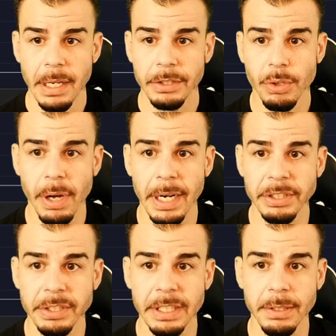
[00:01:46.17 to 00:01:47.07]
Let's go ahead and
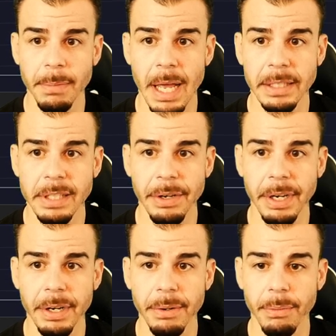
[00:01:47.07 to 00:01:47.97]
just get some lines out
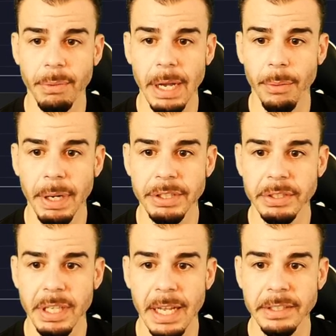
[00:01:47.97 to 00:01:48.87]
here right away just
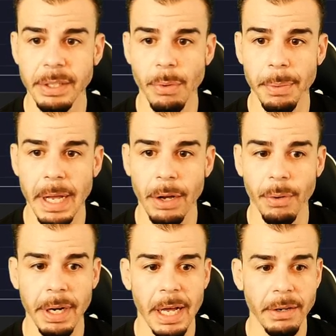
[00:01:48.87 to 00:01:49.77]
to kind of see what we got
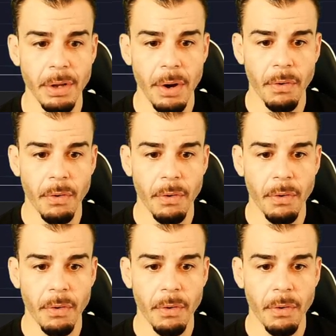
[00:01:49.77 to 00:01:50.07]
going on.